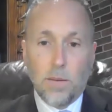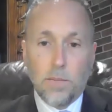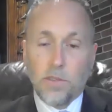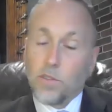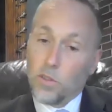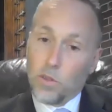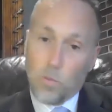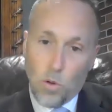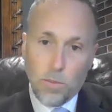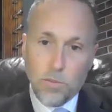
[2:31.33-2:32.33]
That's a little
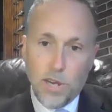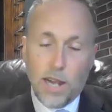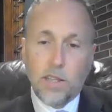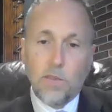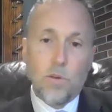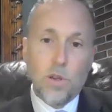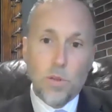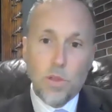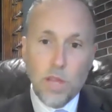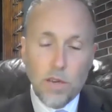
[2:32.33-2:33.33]
more objective when you
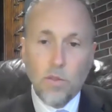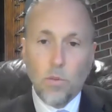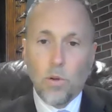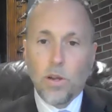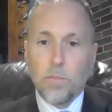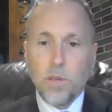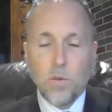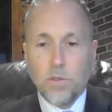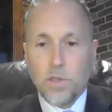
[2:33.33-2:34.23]
think of the word abuse.